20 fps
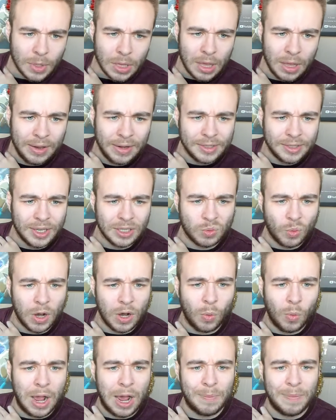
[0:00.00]
And it says, when
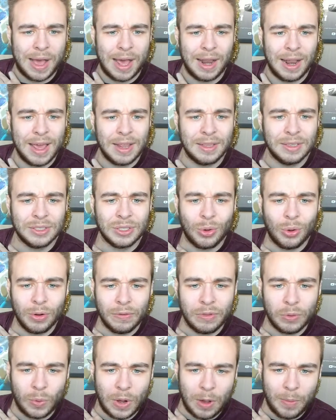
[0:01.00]
a wild battle ends, all
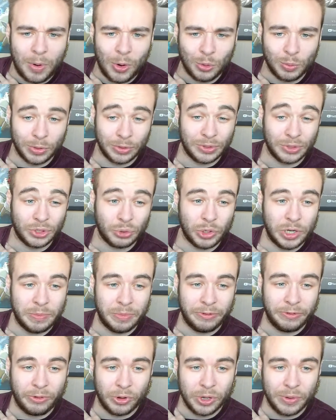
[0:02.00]
of the wild Pokemon on the screen
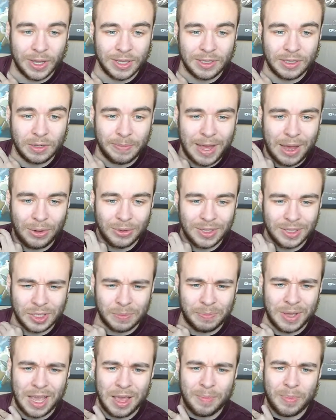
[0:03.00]
before you enter the battle
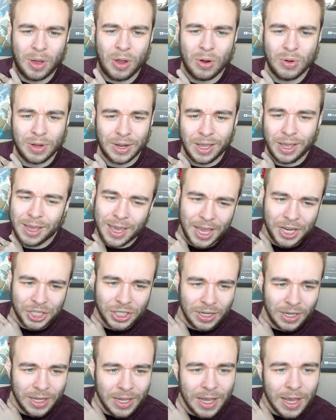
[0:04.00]
disappear, but only
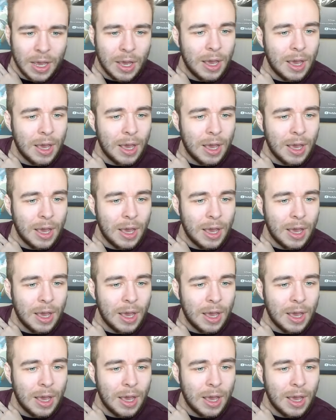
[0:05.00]
occasionally.